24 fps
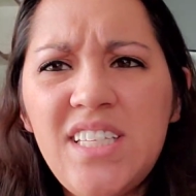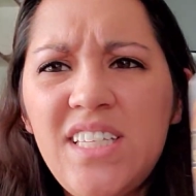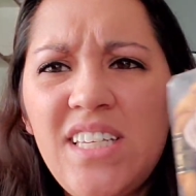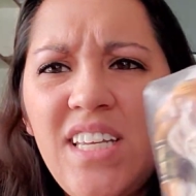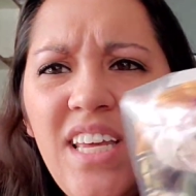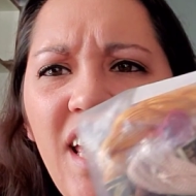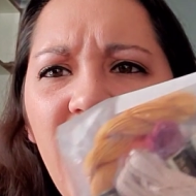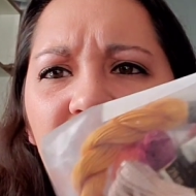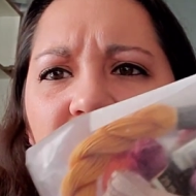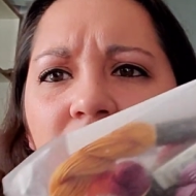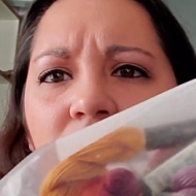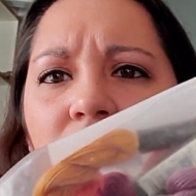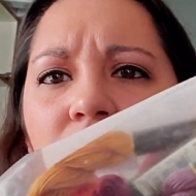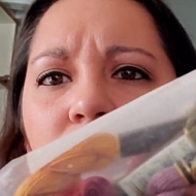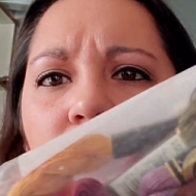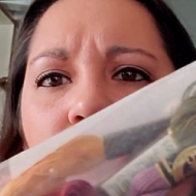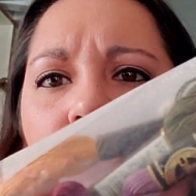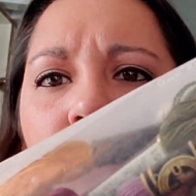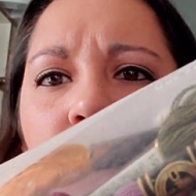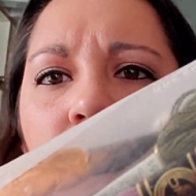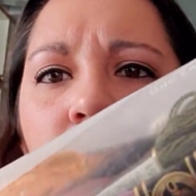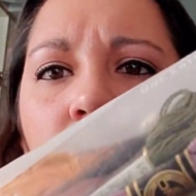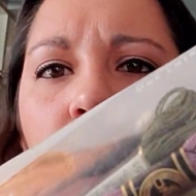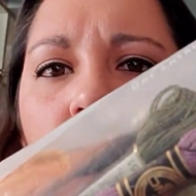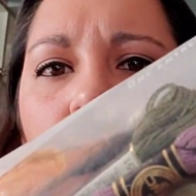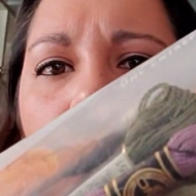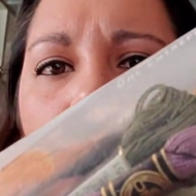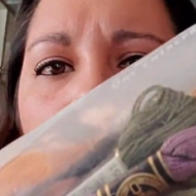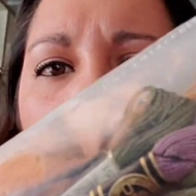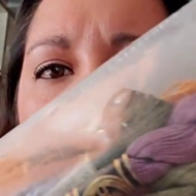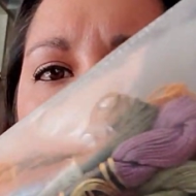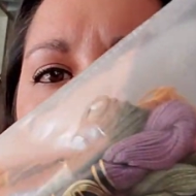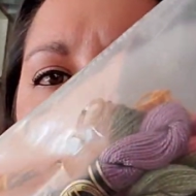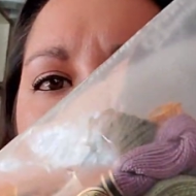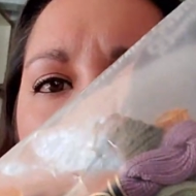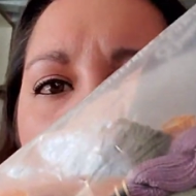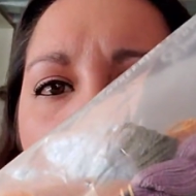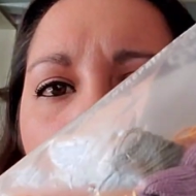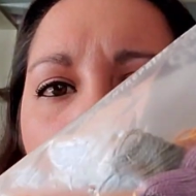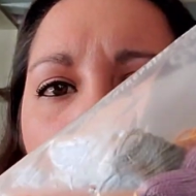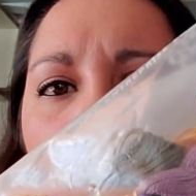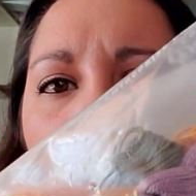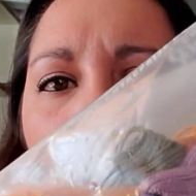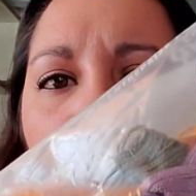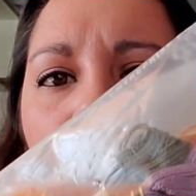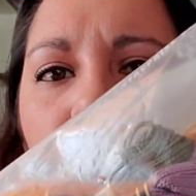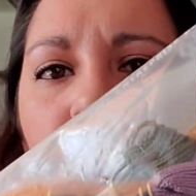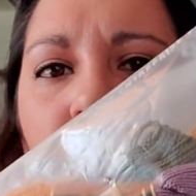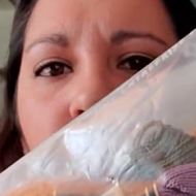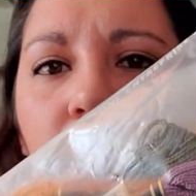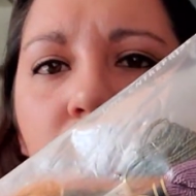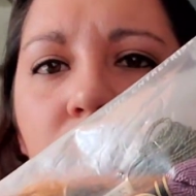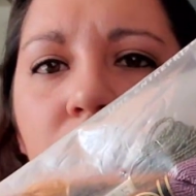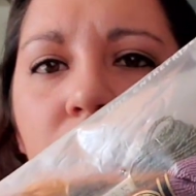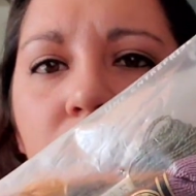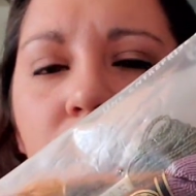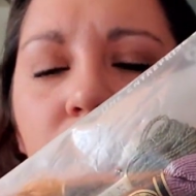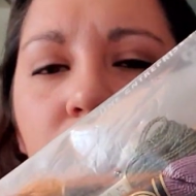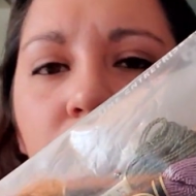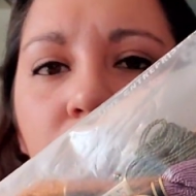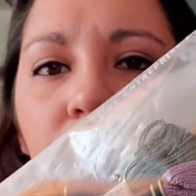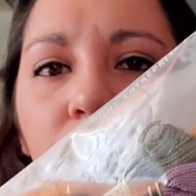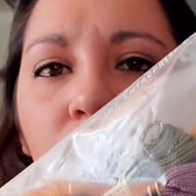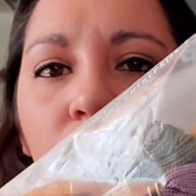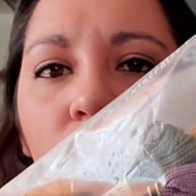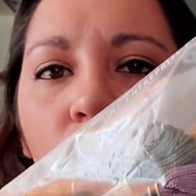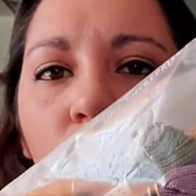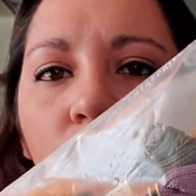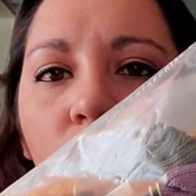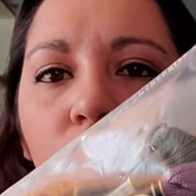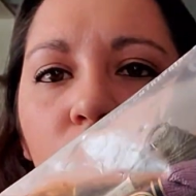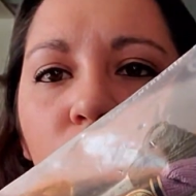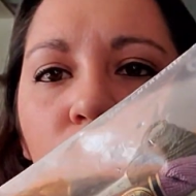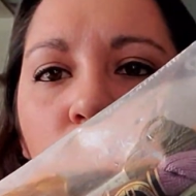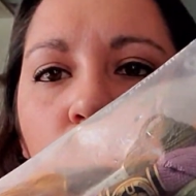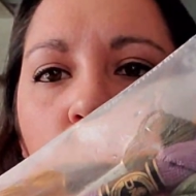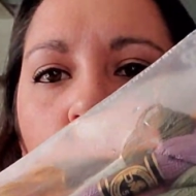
skeins were in here, plus the roll of